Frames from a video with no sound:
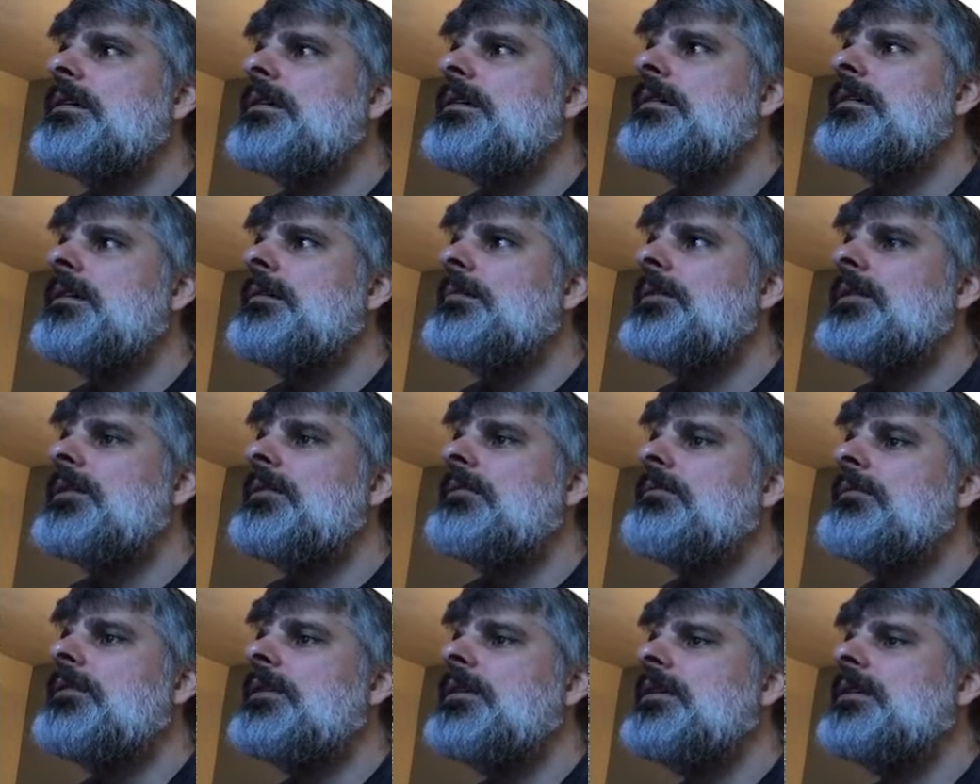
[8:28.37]
So double
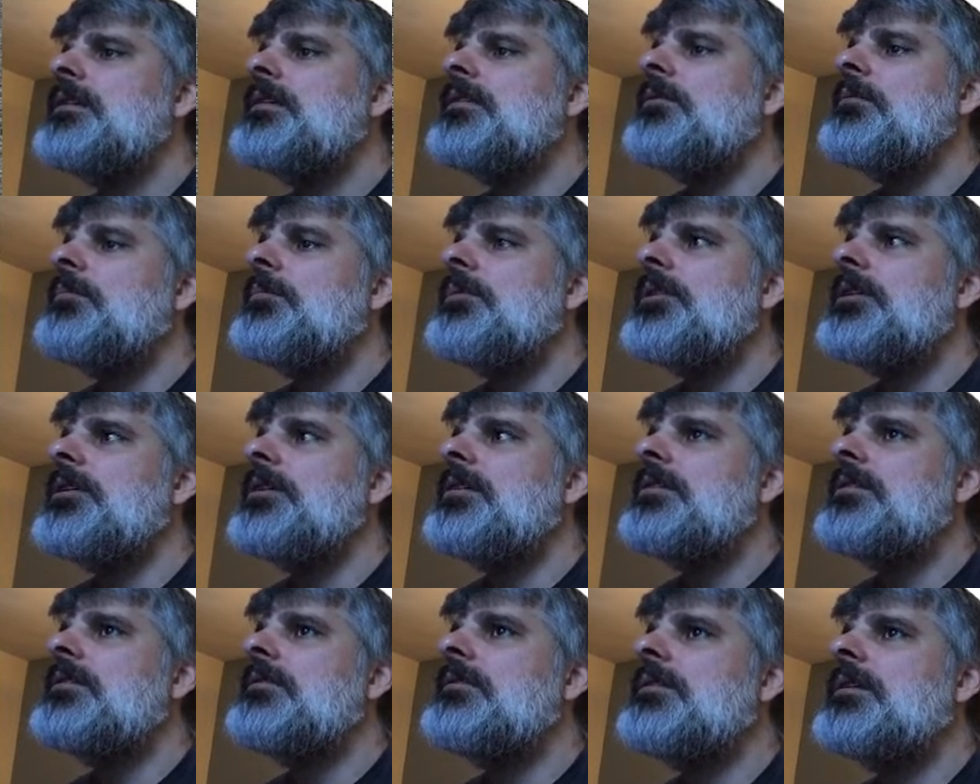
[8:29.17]
3 still
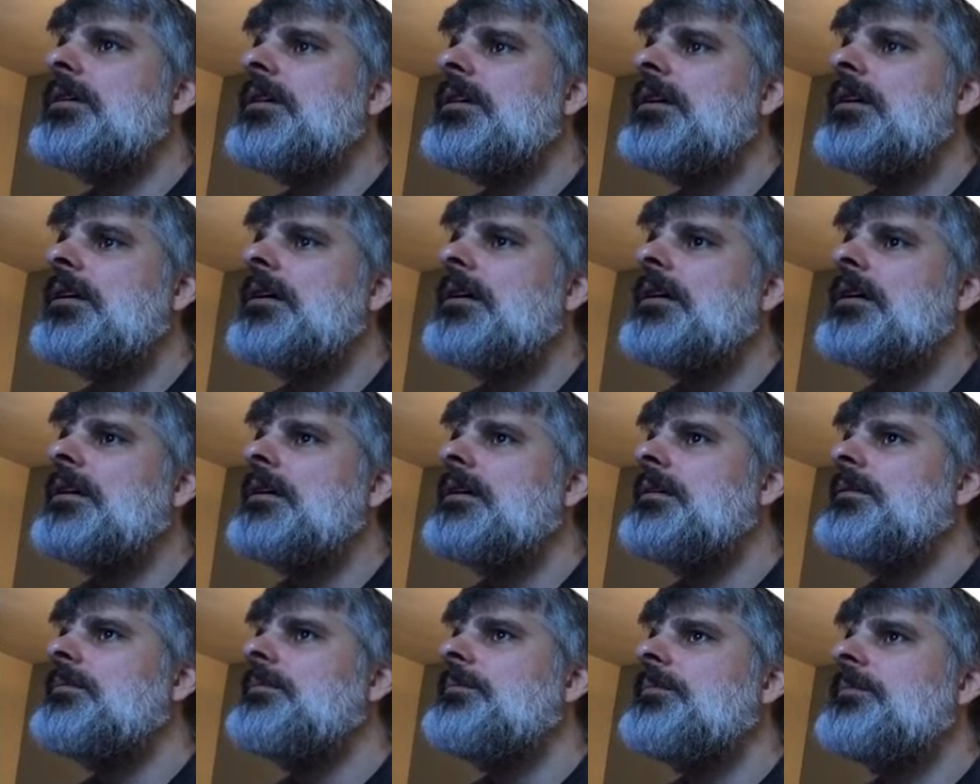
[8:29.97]
plays
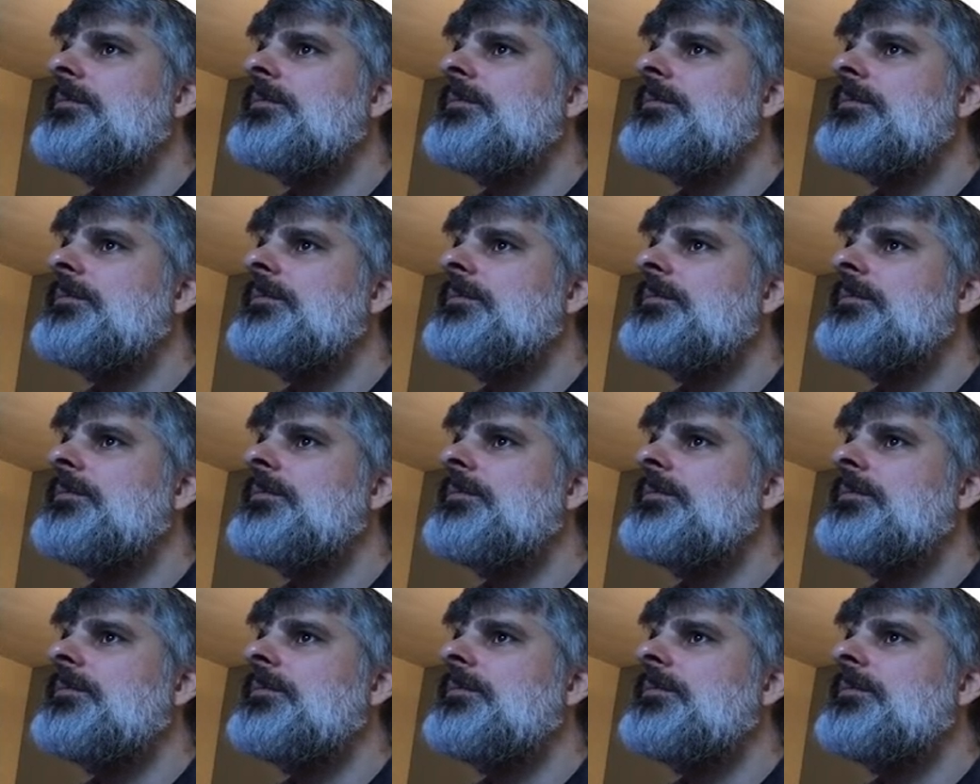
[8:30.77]
okay.